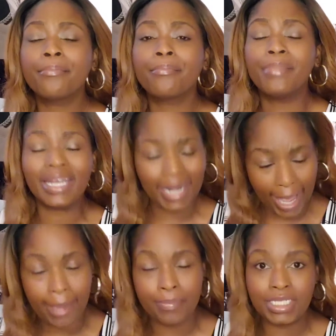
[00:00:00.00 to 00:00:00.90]
But it
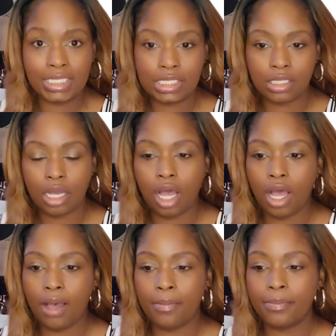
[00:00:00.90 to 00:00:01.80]
happens.
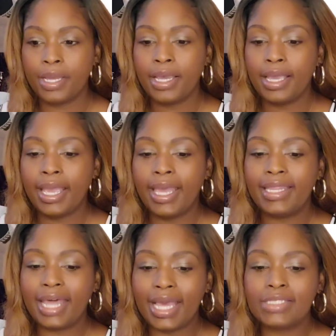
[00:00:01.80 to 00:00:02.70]

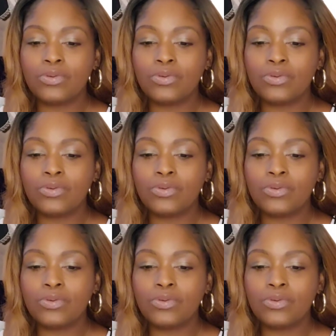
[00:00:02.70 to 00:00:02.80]
And that's